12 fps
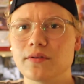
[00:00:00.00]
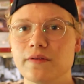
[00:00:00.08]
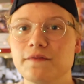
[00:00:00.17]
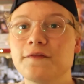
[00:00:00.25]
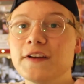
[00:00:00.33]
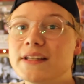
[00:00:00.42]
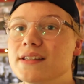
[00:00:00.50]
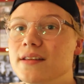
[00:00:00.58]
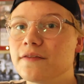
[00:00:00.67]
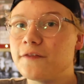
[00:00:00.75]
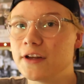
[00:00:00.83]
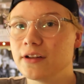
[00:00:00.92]
fits
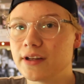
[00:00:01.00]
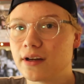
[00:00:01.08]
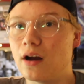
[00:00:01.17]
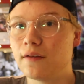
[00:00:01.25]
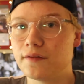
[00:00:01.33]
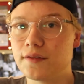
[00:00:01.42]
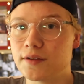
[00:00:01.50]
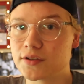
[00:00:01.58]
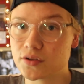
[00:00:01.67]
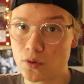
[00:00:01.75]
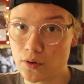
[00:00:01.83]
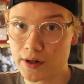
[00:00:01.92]
the feeling of the
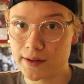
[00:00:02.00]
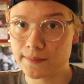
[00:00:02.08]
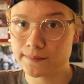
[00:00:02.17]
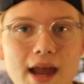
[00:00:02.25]
story.